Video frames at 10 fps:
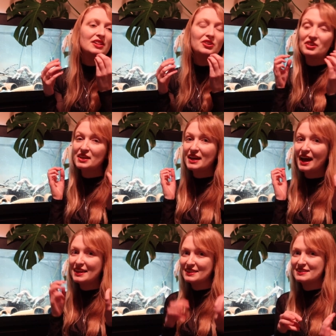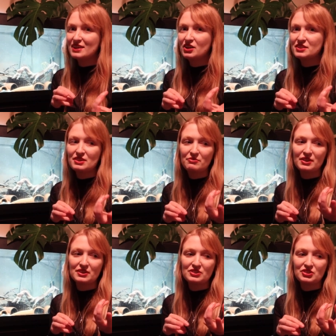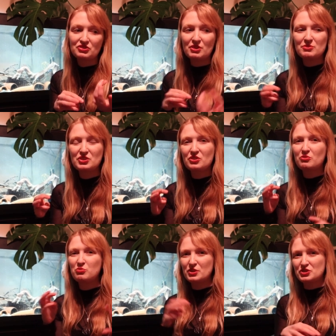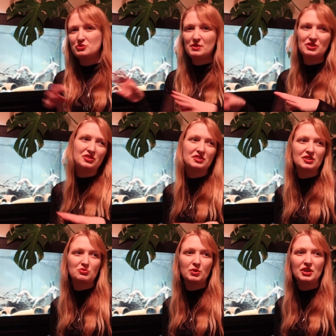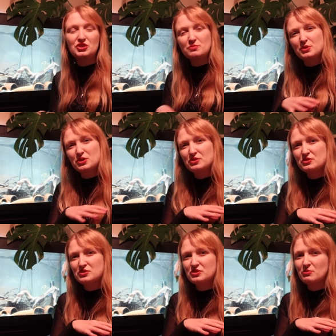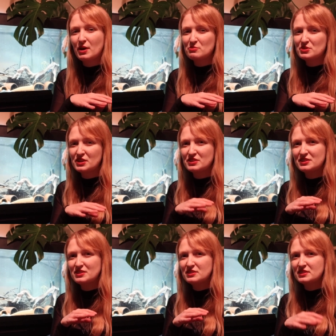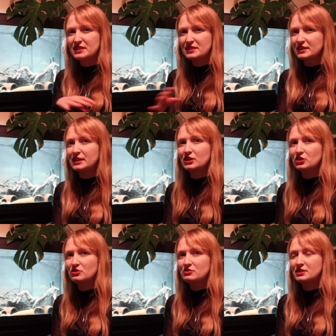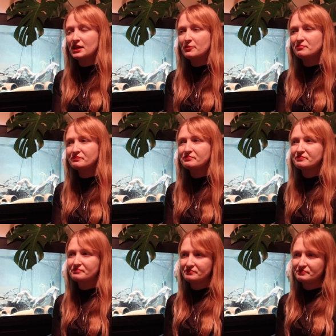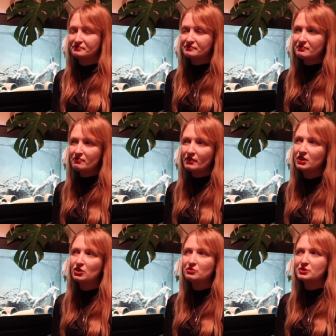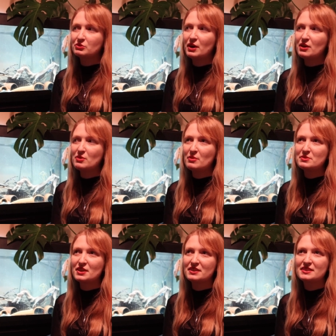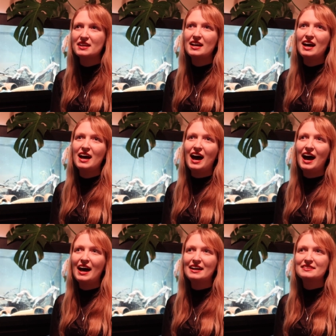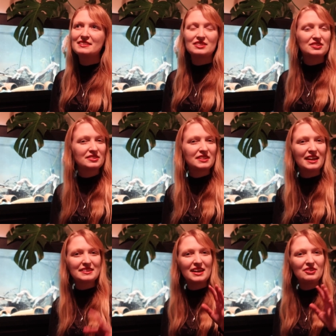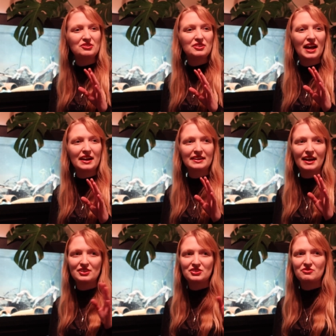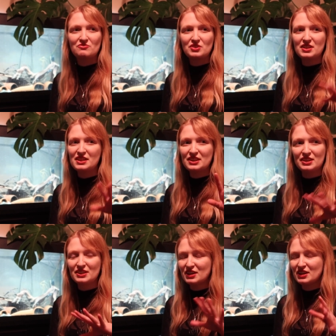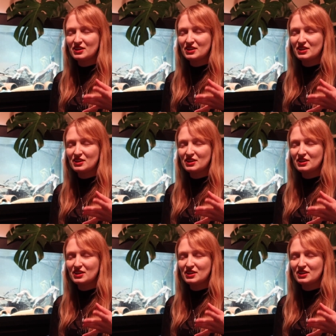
looking at the scientific description of which species is which, because the website didn't include it, a lot of aquarium websites, and that's how you can catch some really